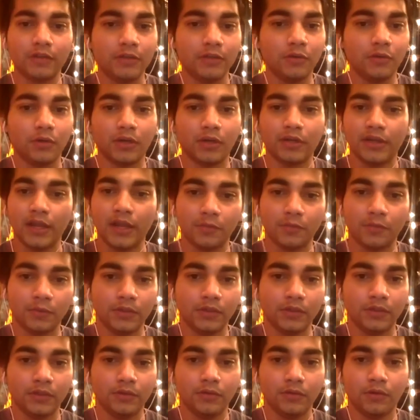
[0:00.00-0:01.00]
you or connect with
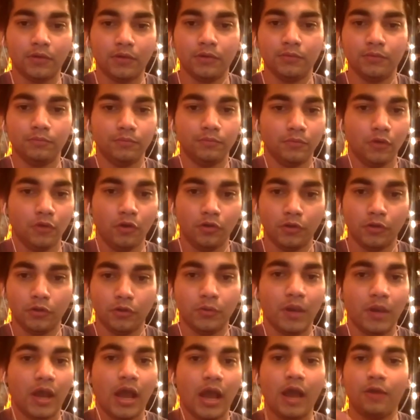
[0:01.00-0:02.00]
you or know
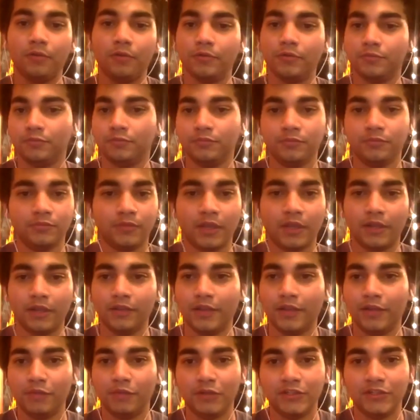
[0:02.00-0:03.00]
you, how can
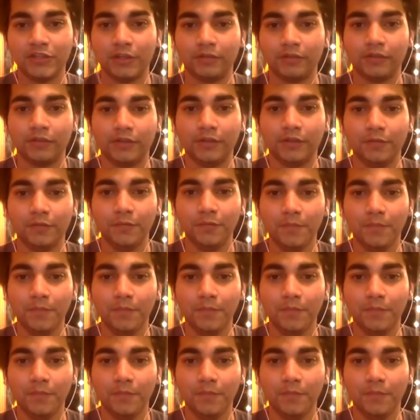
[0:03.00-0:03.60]
they reach out to you?